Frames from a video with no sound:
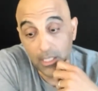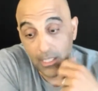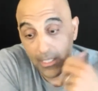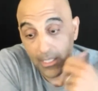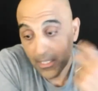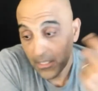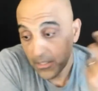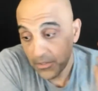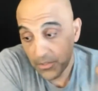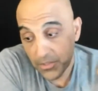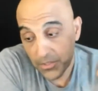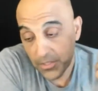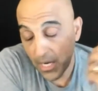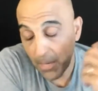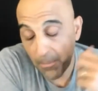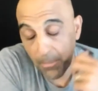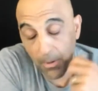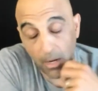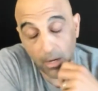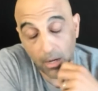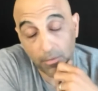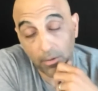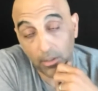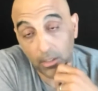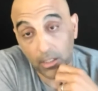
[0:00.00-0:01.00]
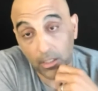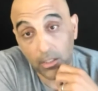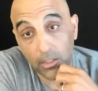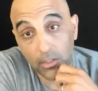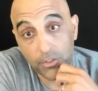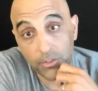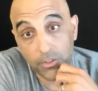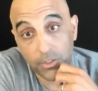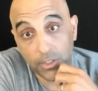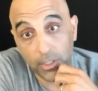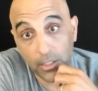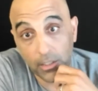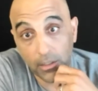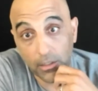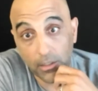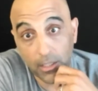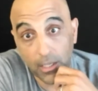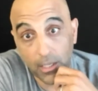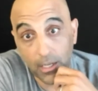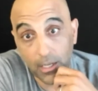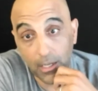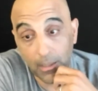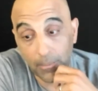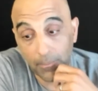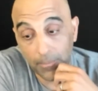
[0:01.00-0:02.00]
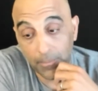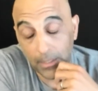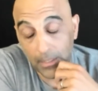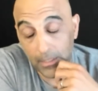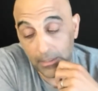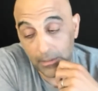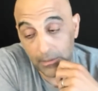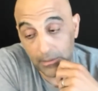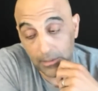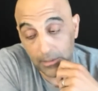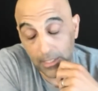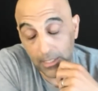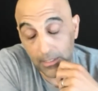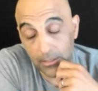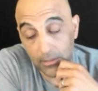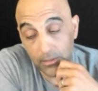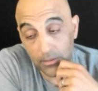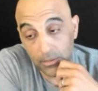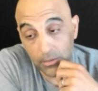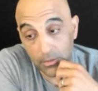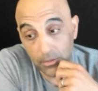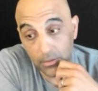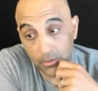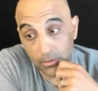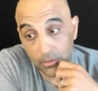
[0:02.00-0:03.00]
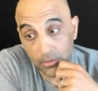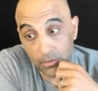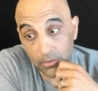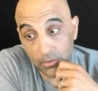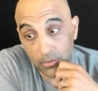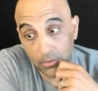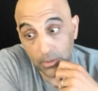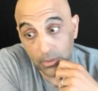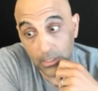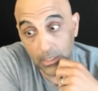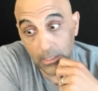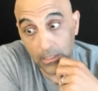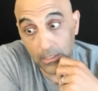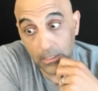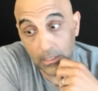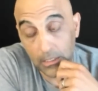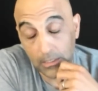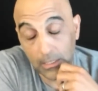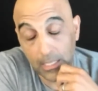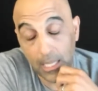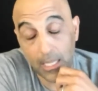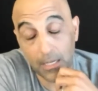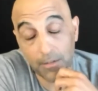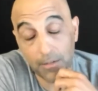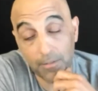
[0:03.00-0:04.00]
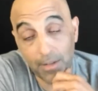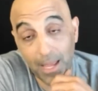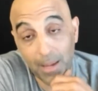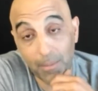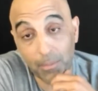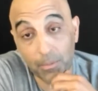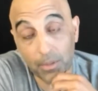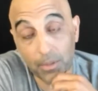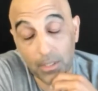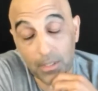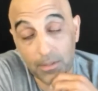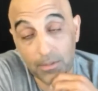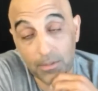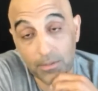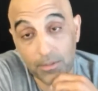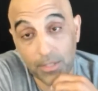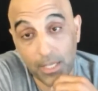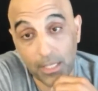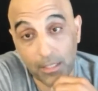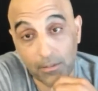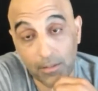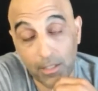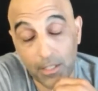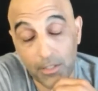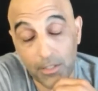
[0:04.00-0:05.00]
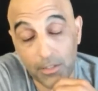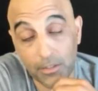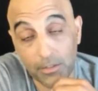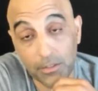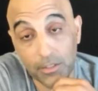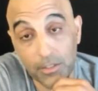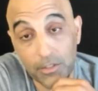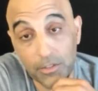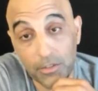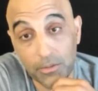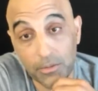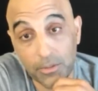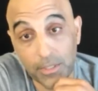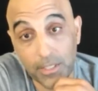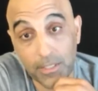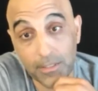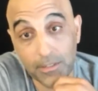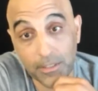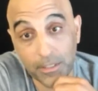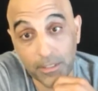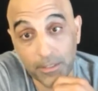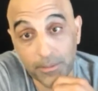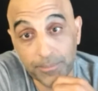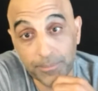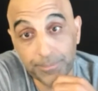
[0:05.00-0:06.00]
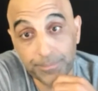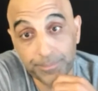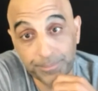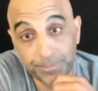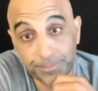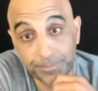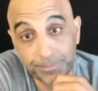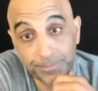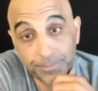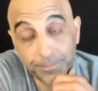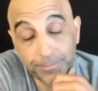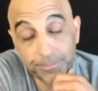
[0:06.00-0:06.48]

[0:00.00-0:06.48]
It's not part of our culture. Um, and it's led to uh, a lot of aberrant psychological issues, hasn't it? Yeah.